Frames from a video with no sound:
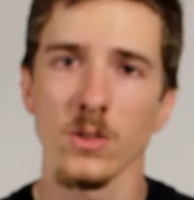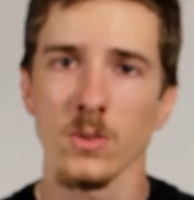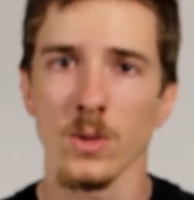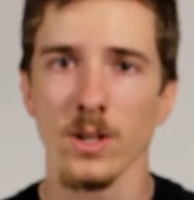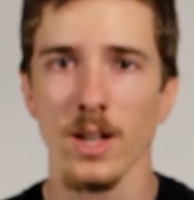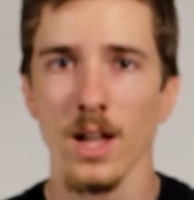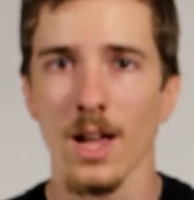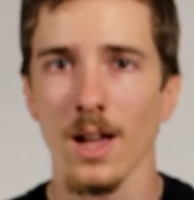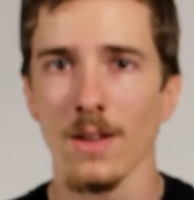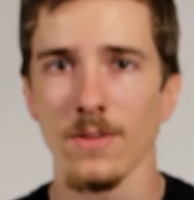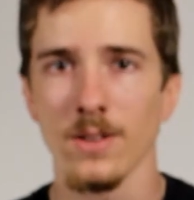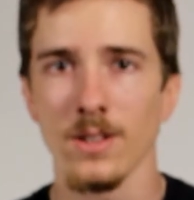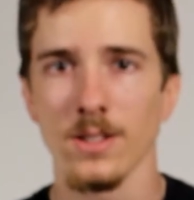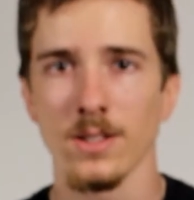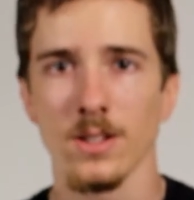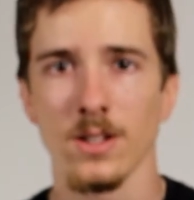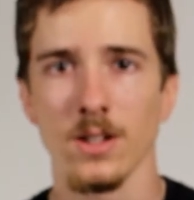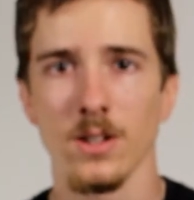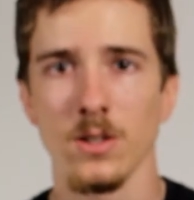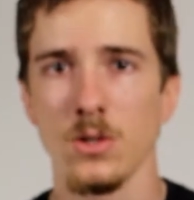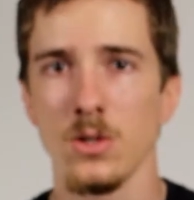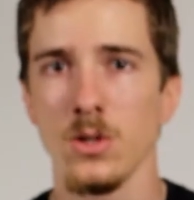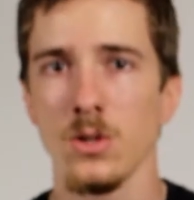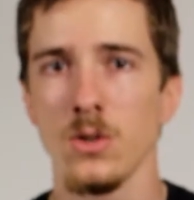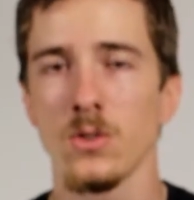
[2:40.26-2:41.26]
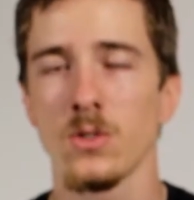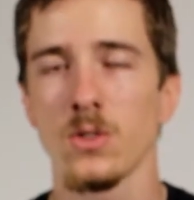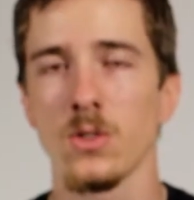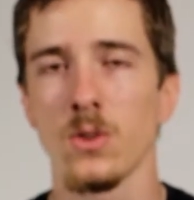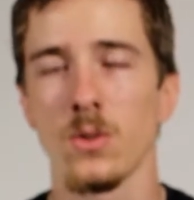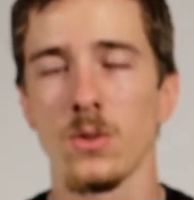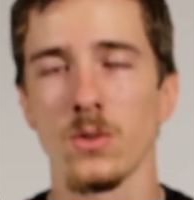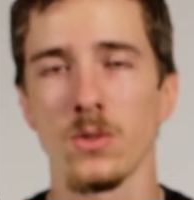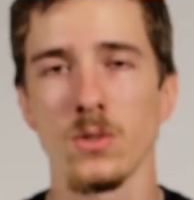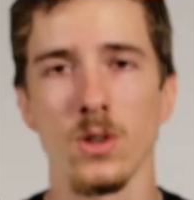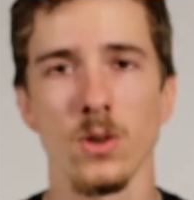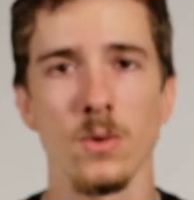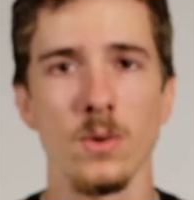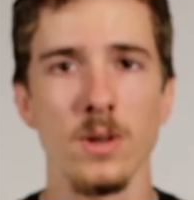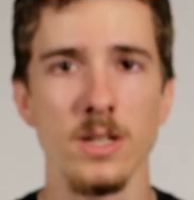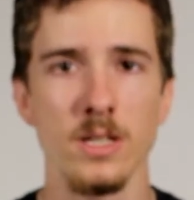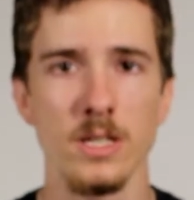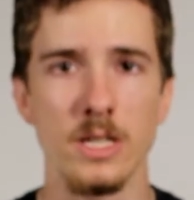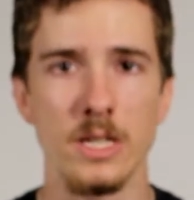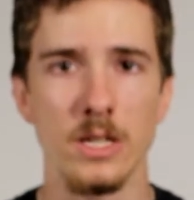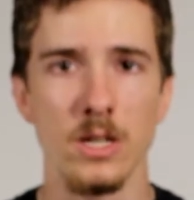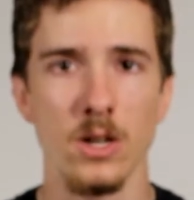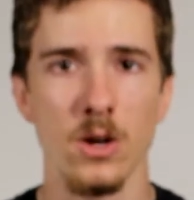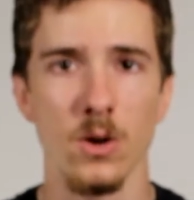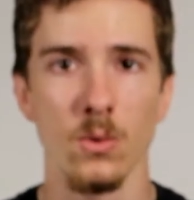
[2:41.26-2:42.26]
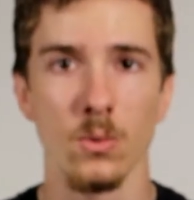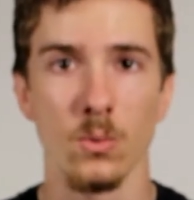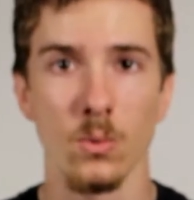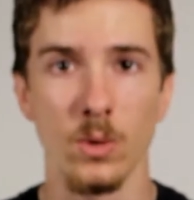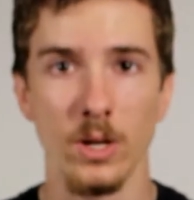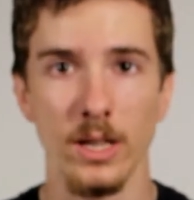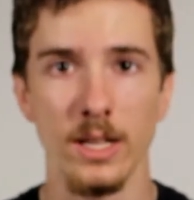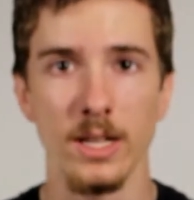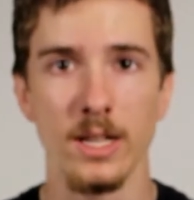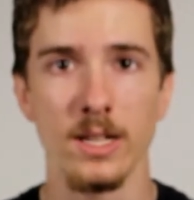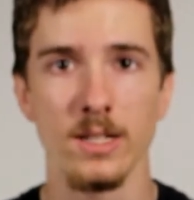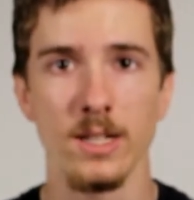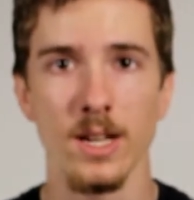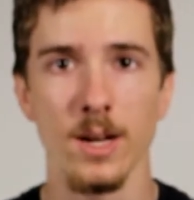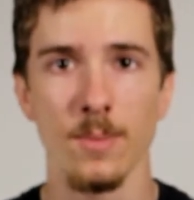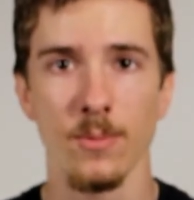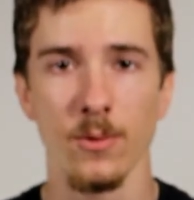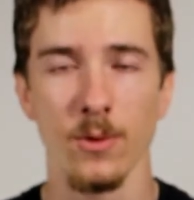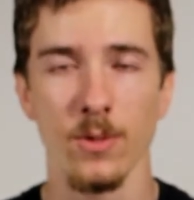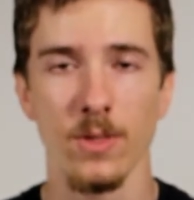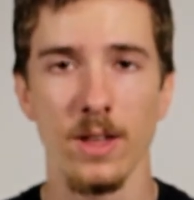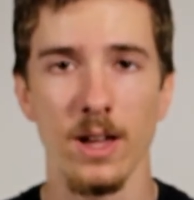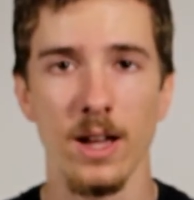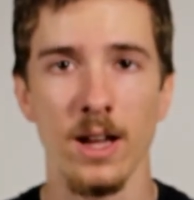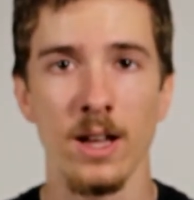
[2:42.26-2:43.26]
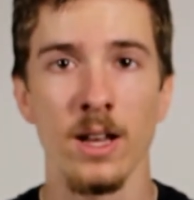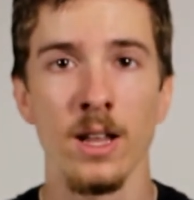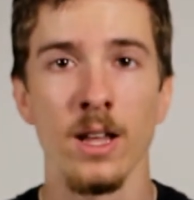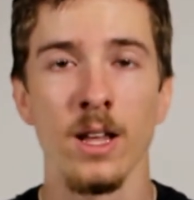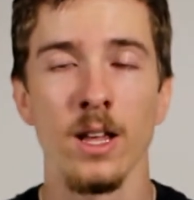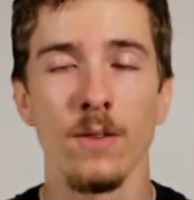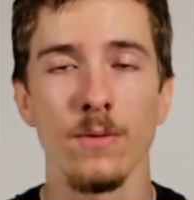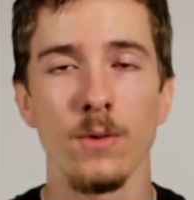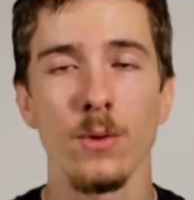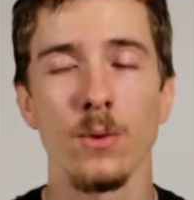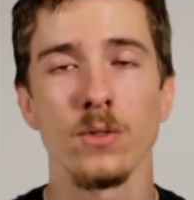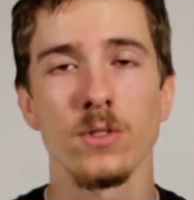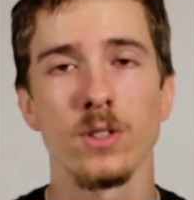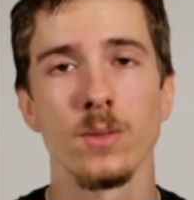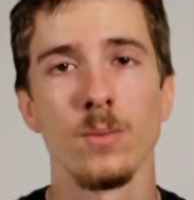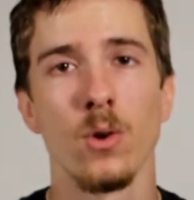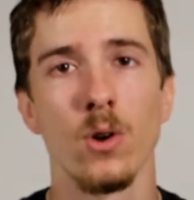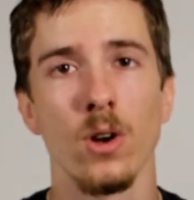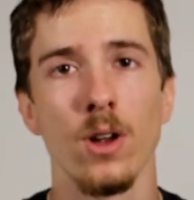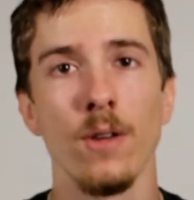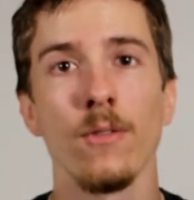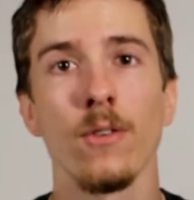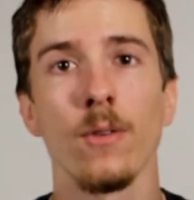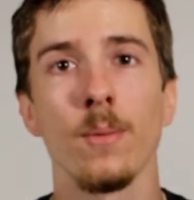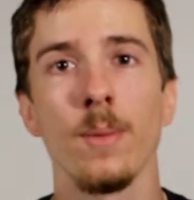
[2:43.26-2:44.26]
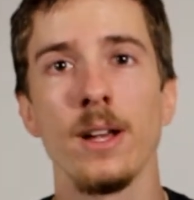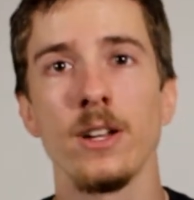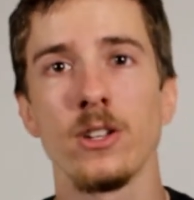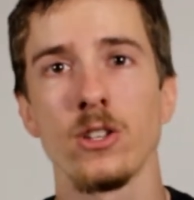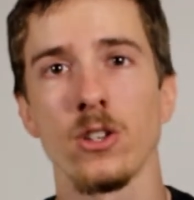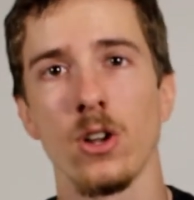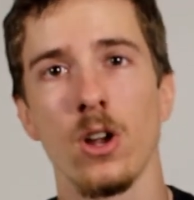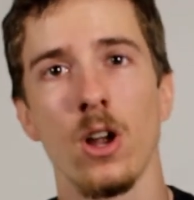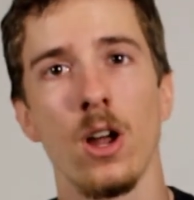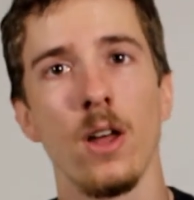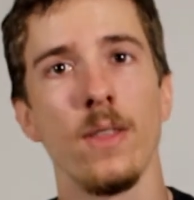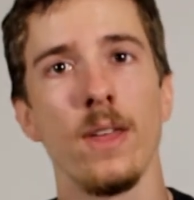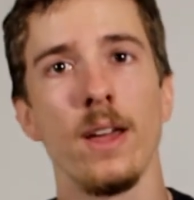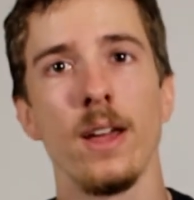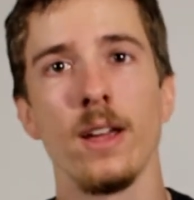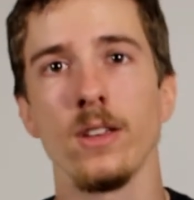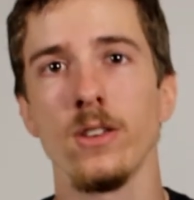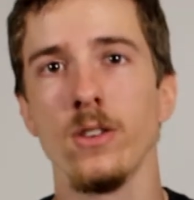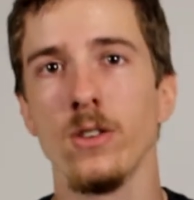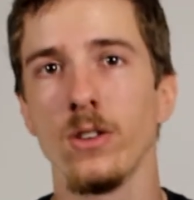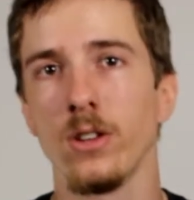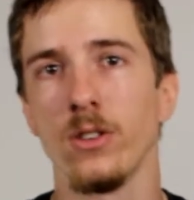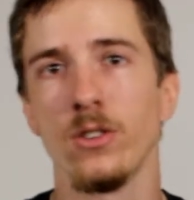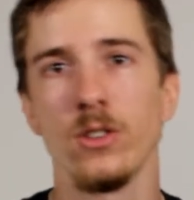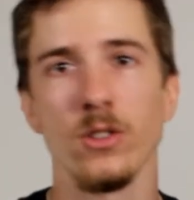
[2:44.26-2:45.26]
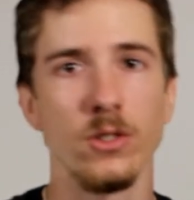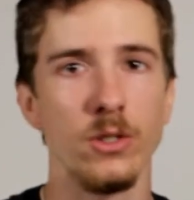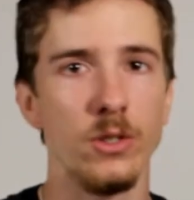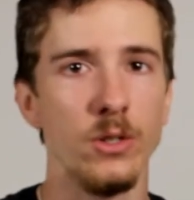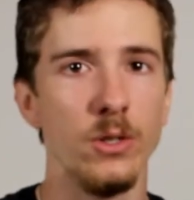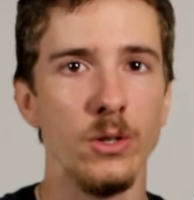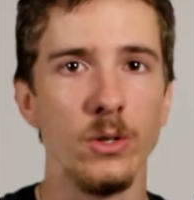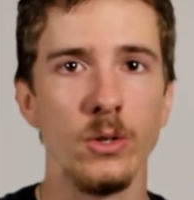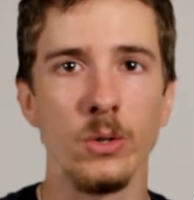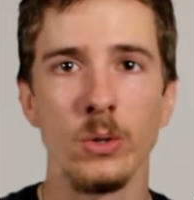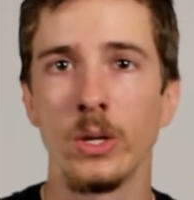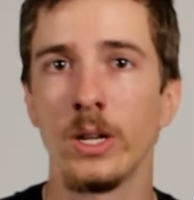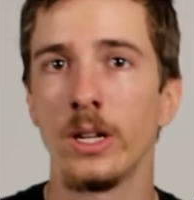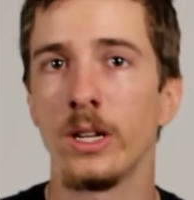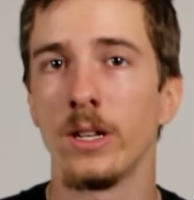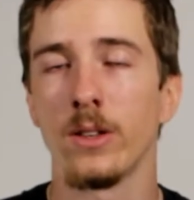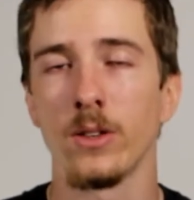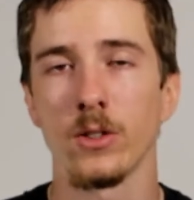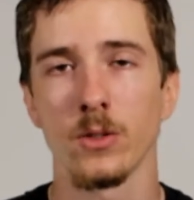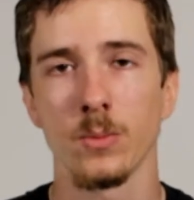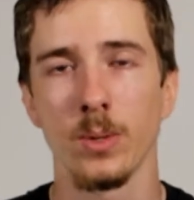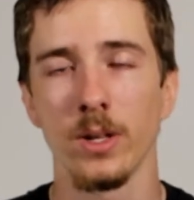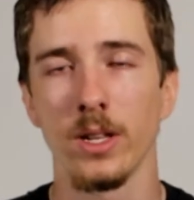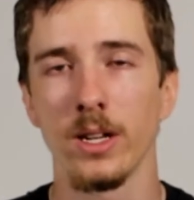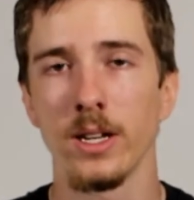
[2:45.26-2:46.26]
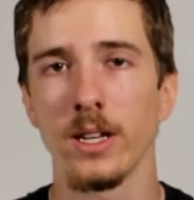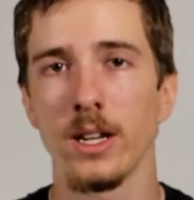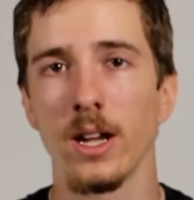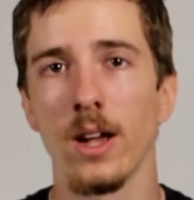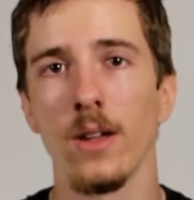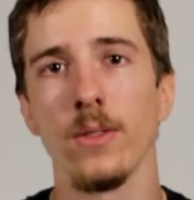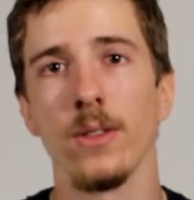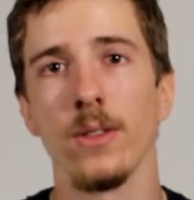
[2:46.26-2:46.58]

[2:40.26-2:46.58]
what caffeine is going to do, so there's no reason to go really in depth with that. If you want some more information on that, you can just Google it. There's plenty out